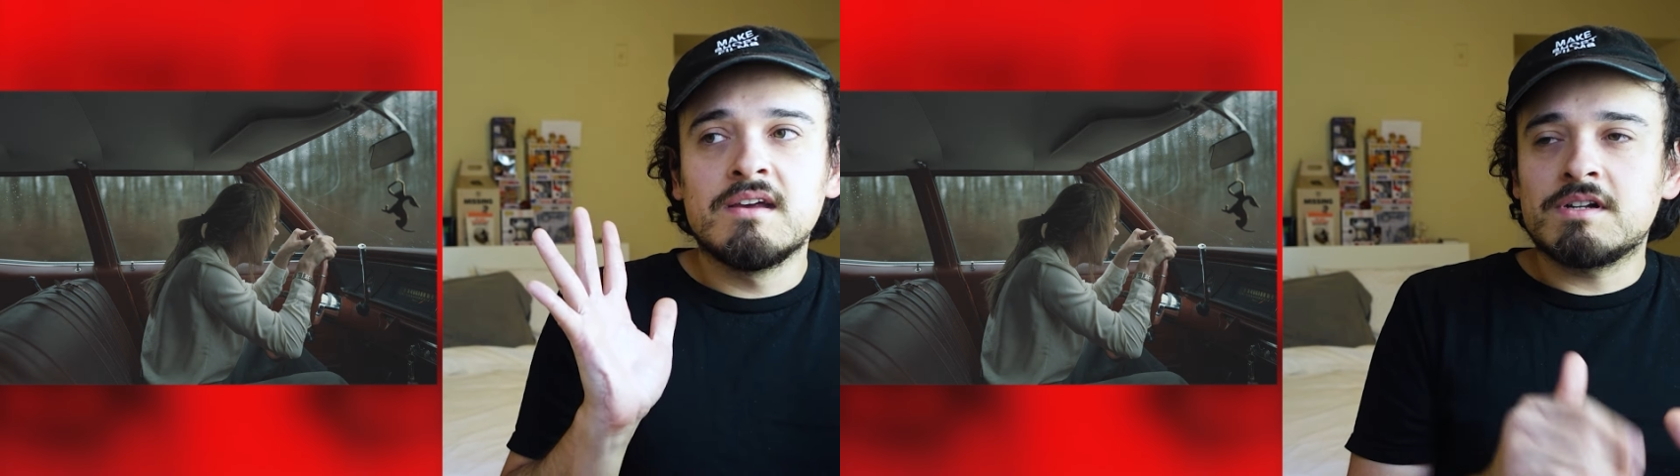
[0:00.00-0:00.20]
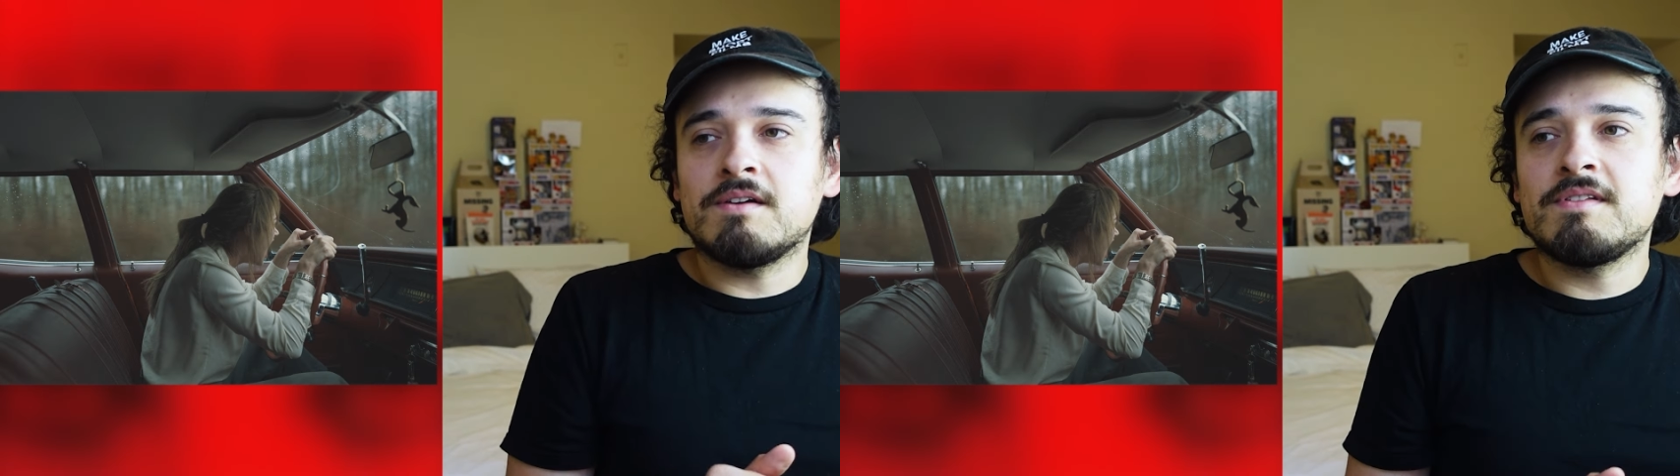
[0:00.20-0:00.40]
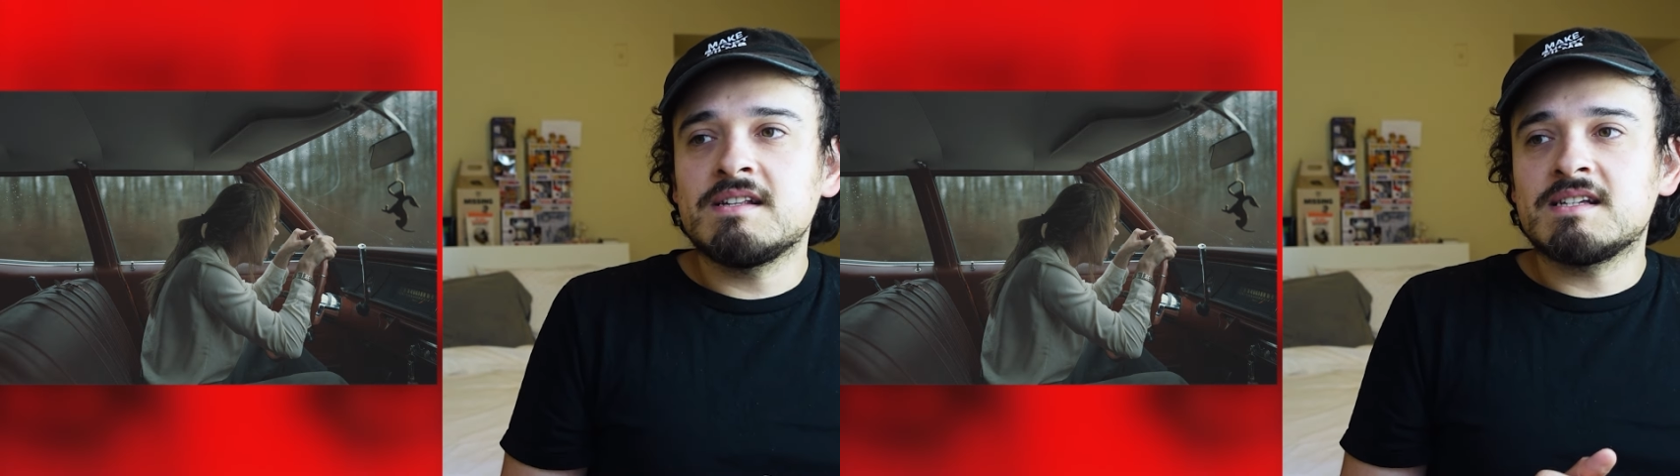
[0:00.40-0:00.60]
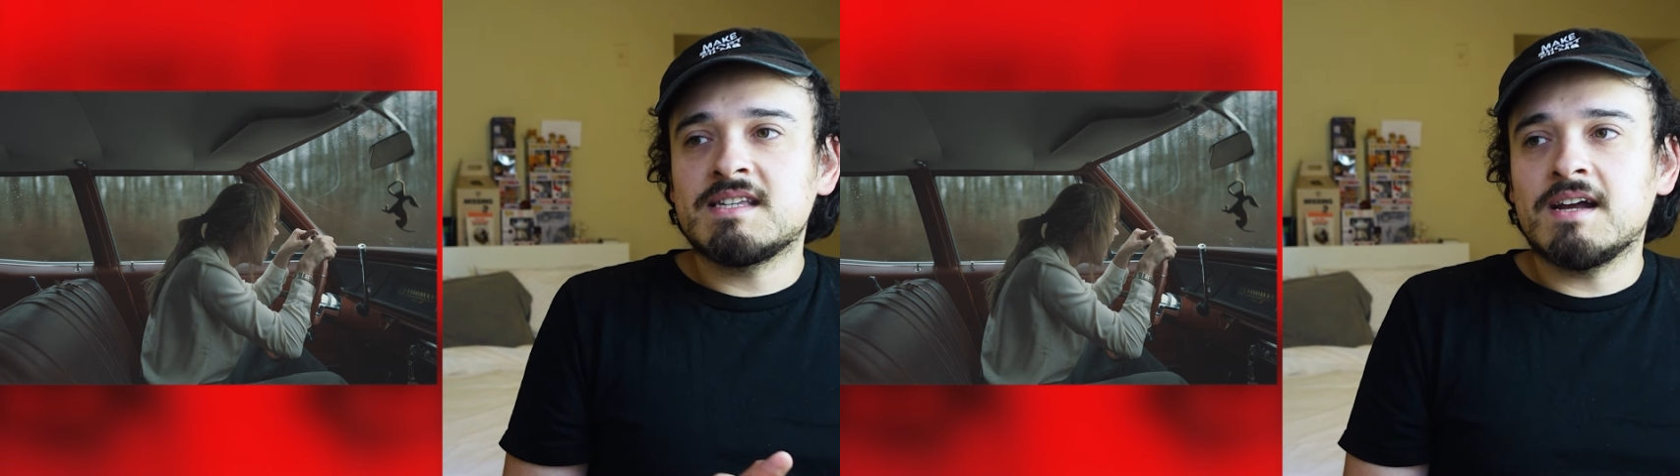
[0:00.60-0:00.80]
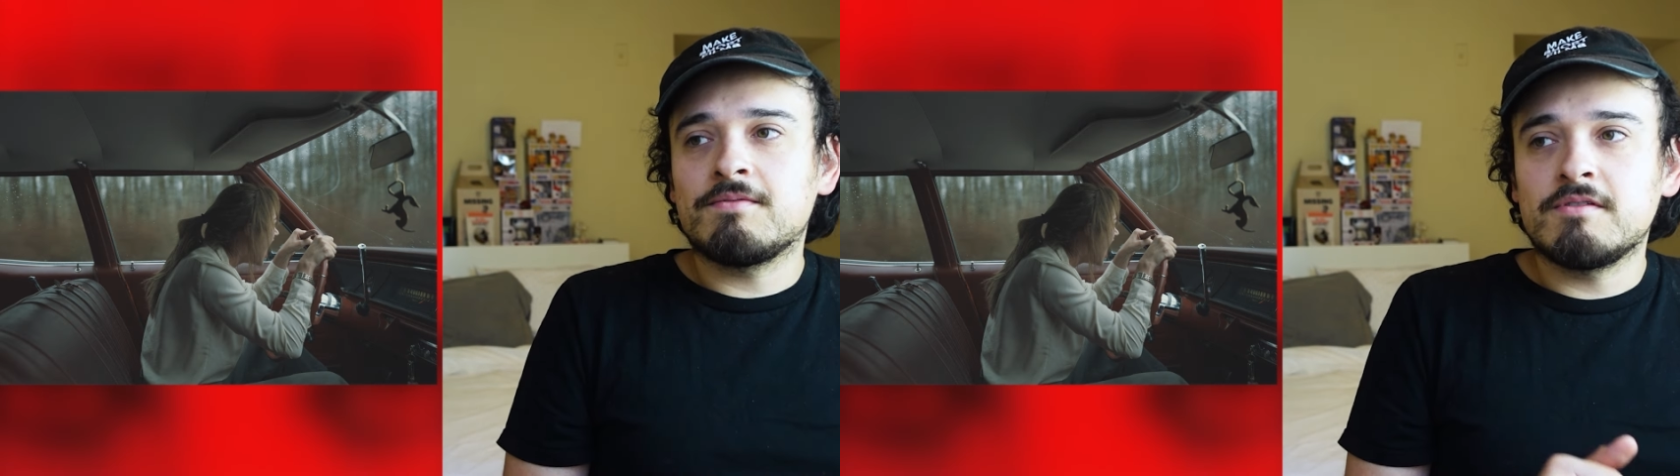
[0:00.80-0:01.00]
we're definitely
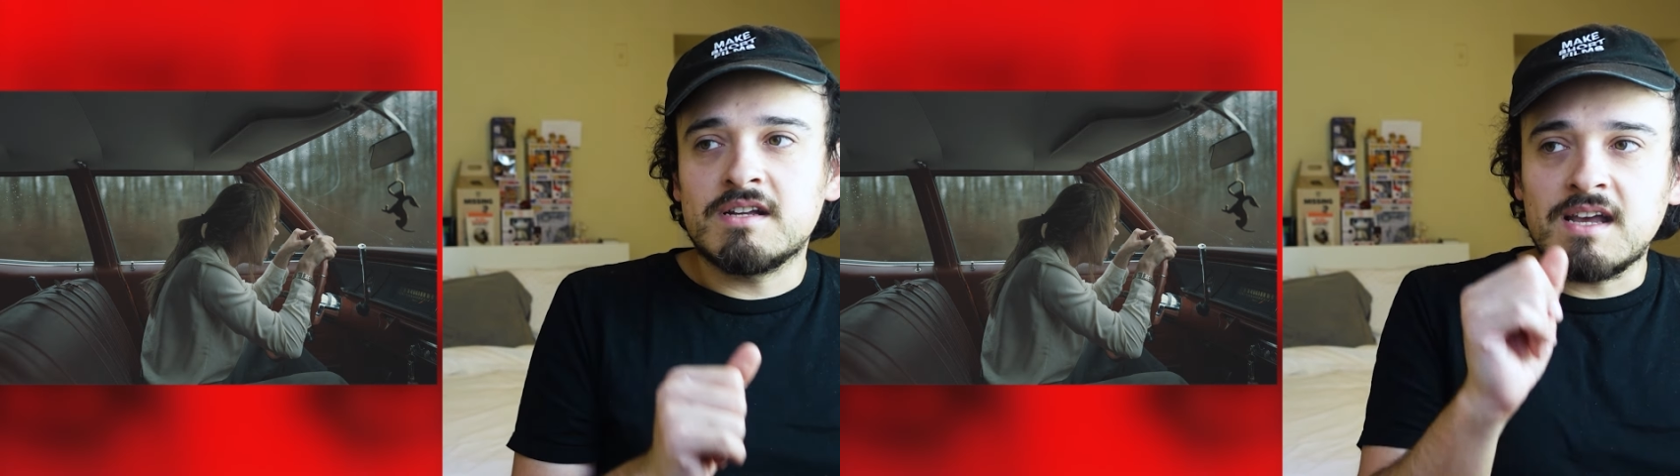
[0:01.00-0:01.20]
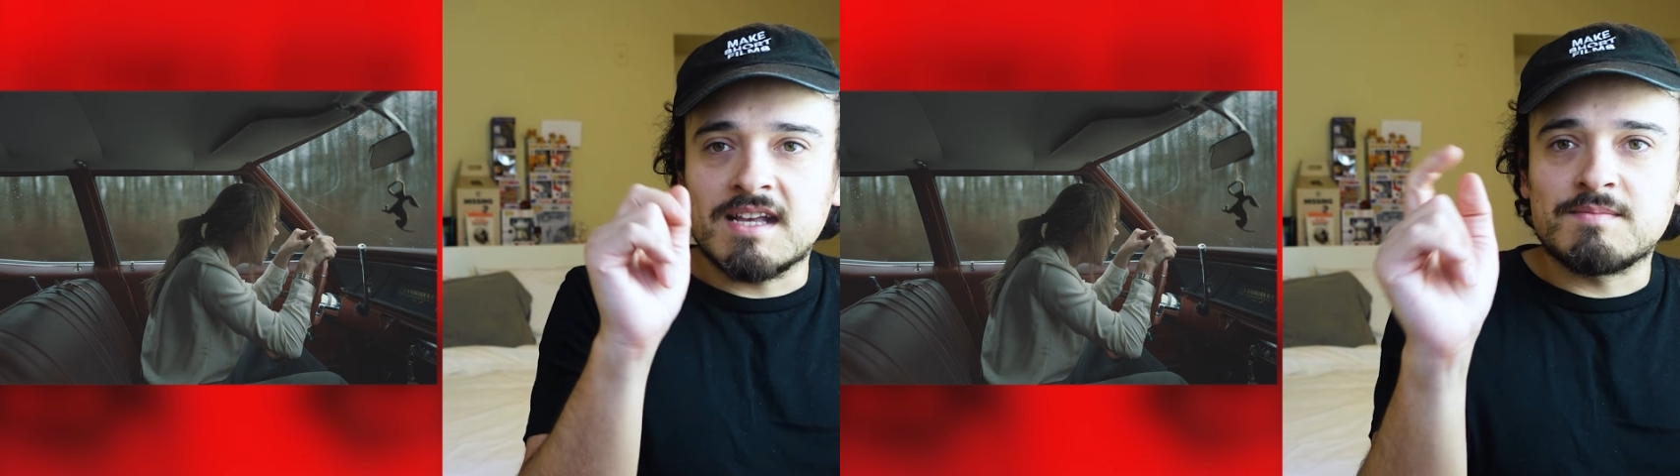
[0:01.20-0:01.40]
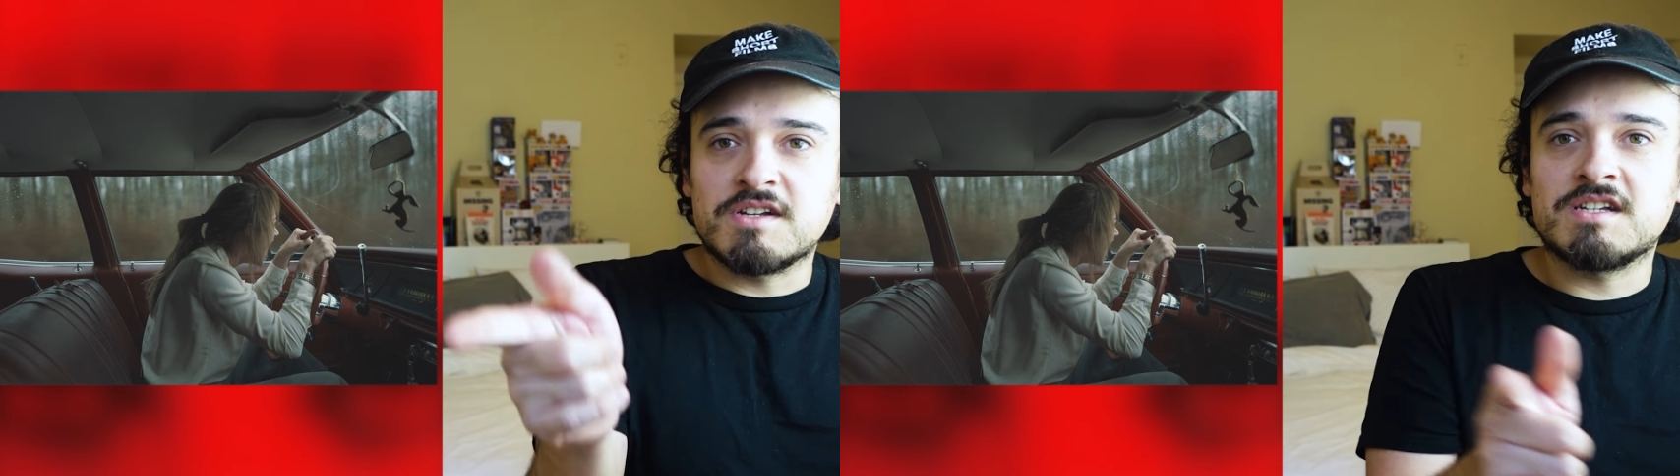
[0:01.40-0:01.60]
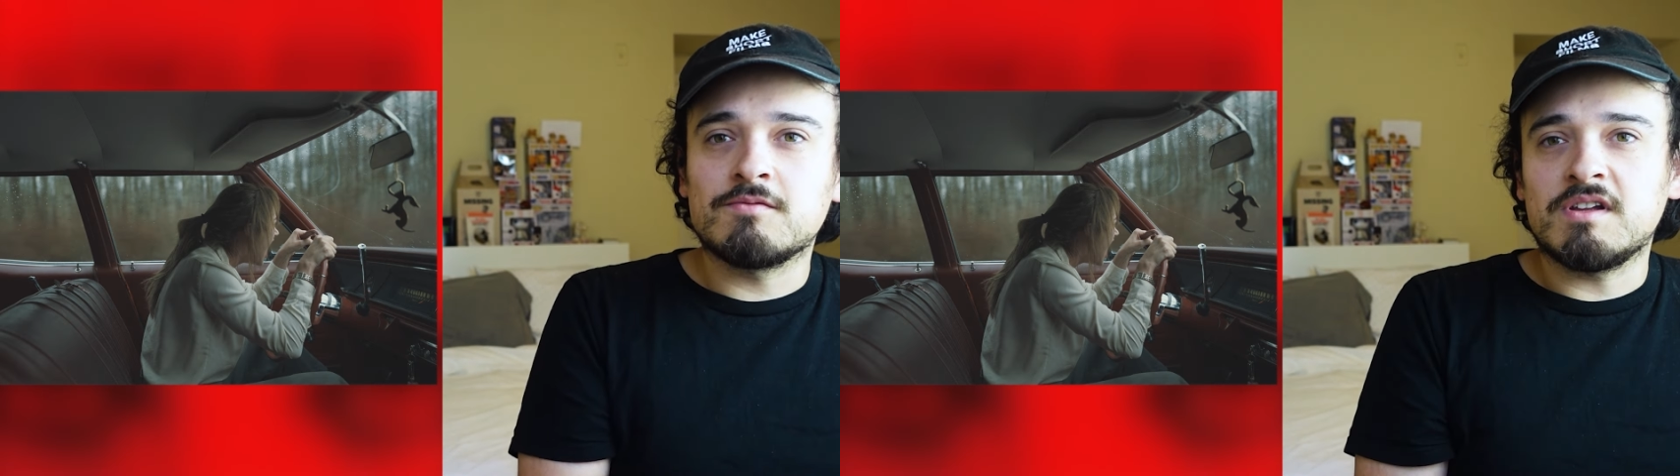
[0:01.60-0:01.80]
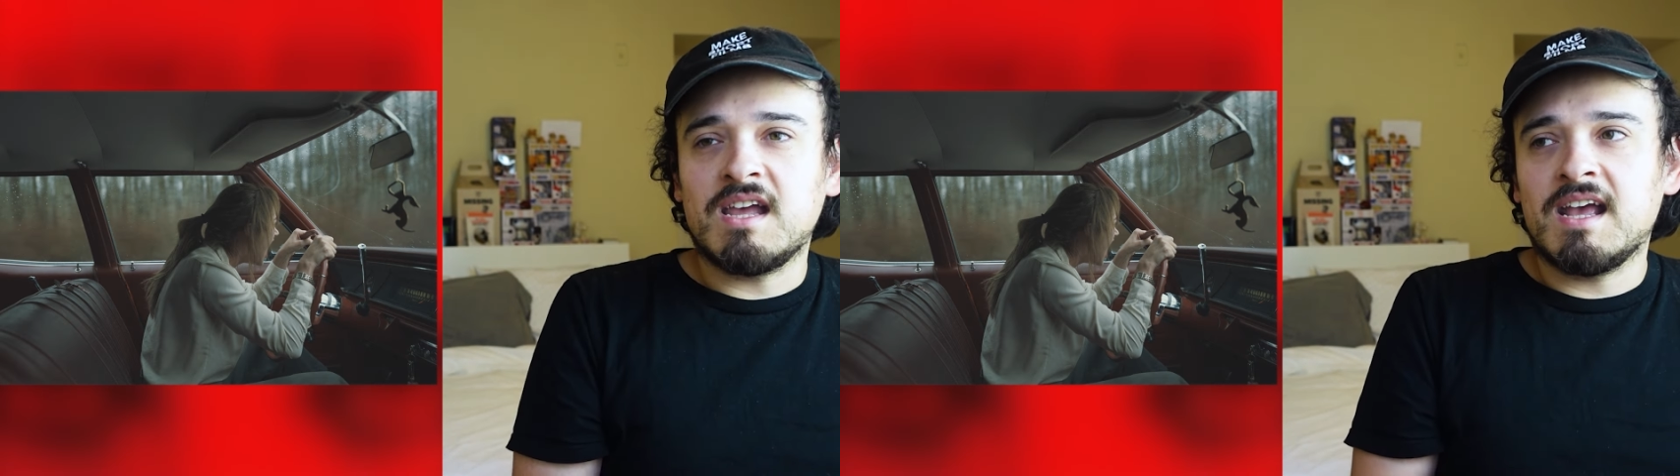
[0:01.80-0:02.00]
deciphering as much as
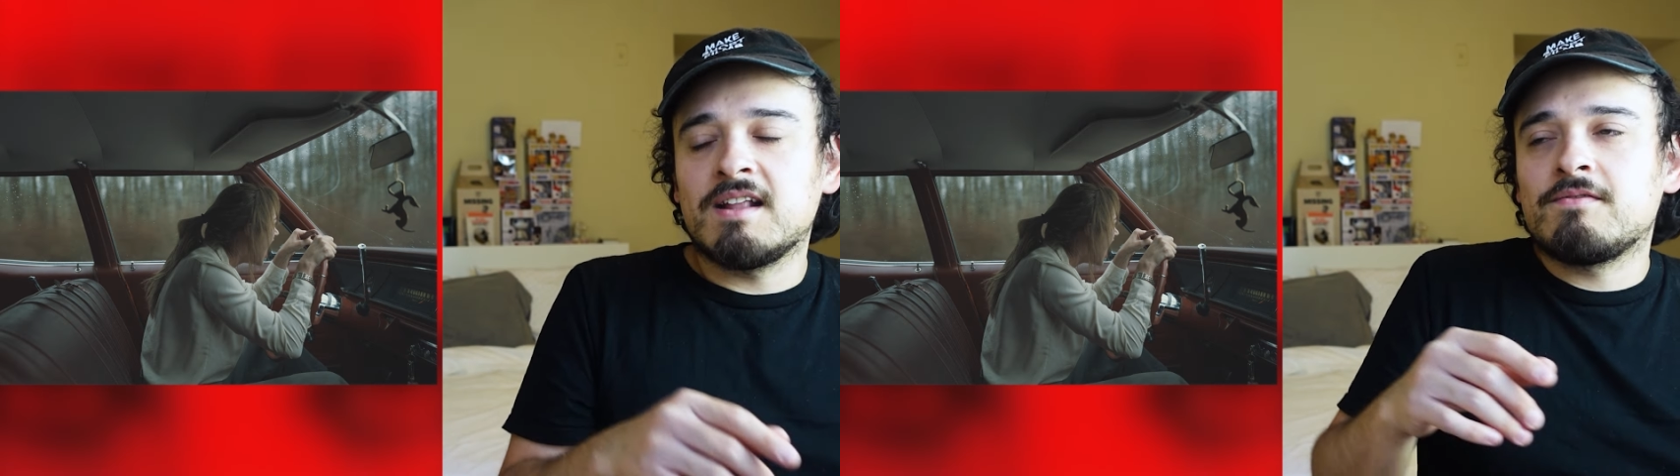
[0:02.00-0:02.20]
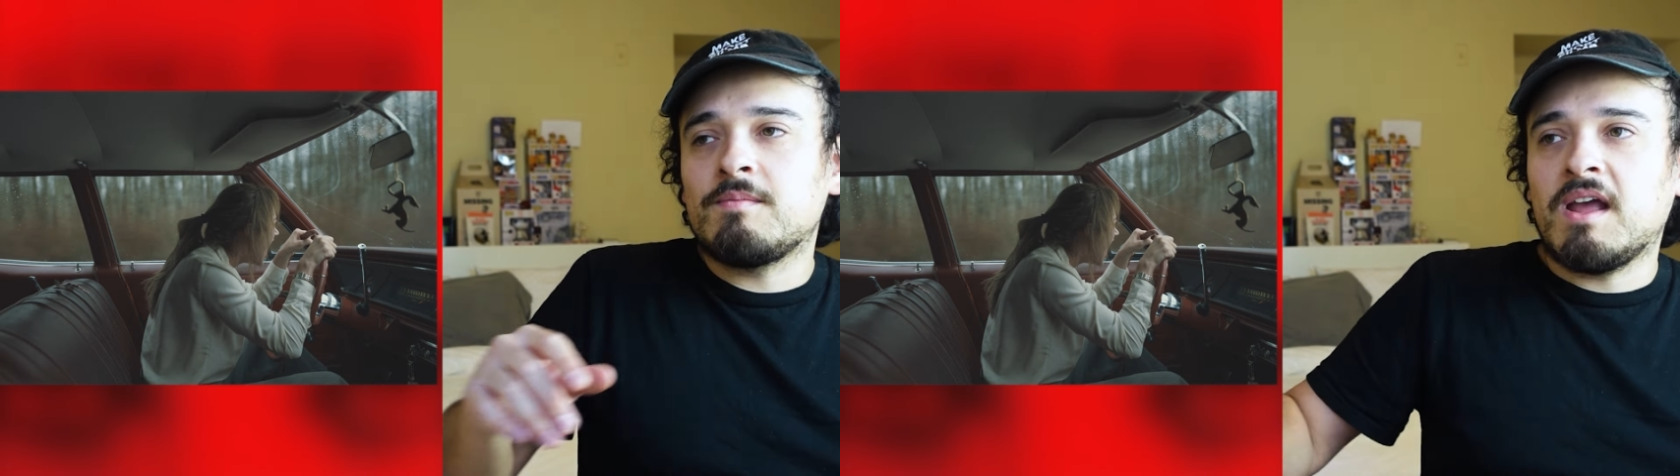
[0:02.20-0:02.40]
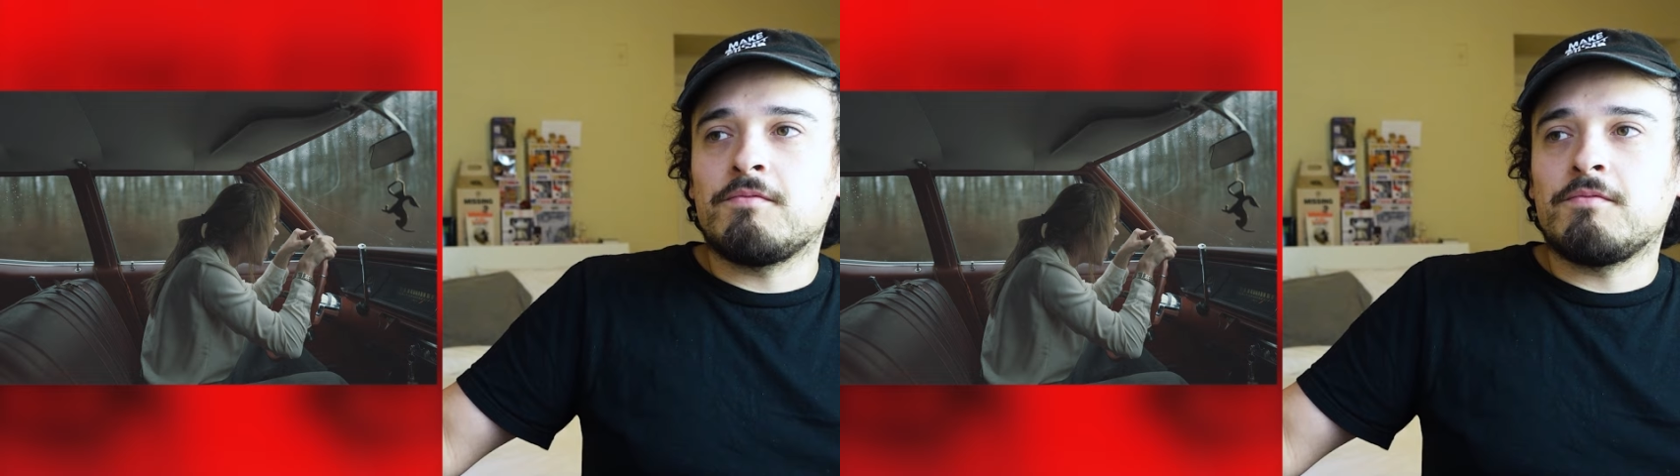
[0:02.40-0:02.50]
we can from